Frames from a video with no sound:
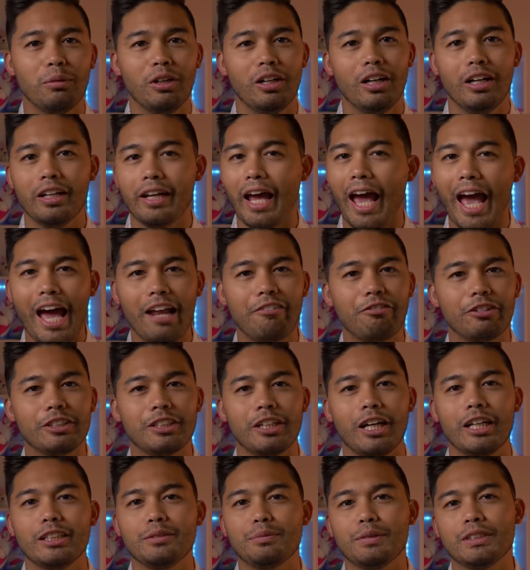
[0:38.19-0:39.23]
on
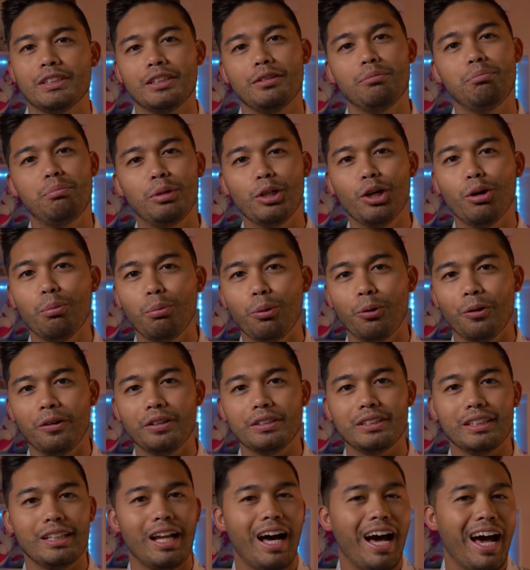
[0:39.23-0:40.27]
advertisements, in
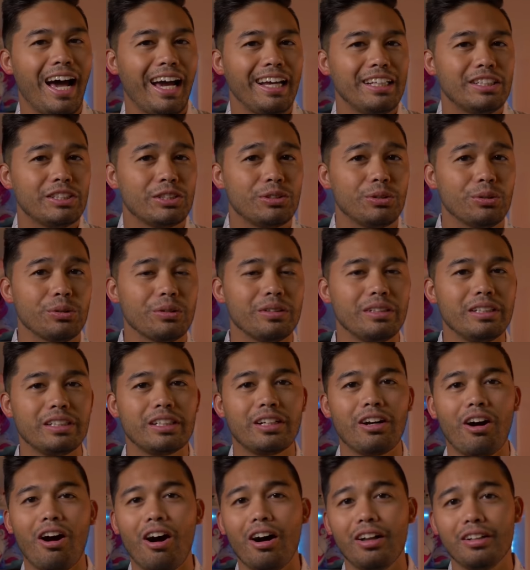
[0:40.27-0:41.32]
billboards, in high school, in
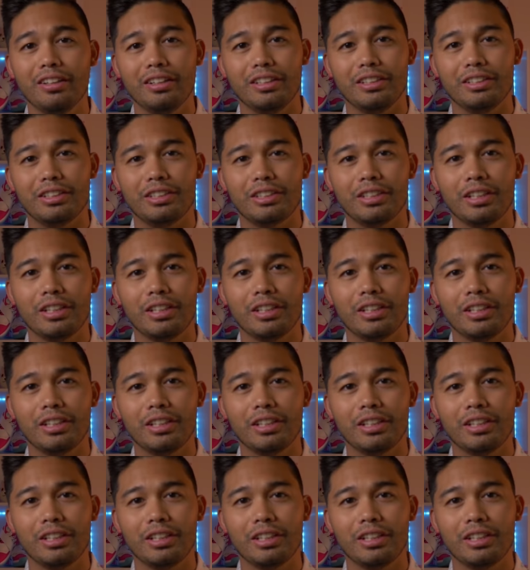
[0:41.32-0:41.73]
college.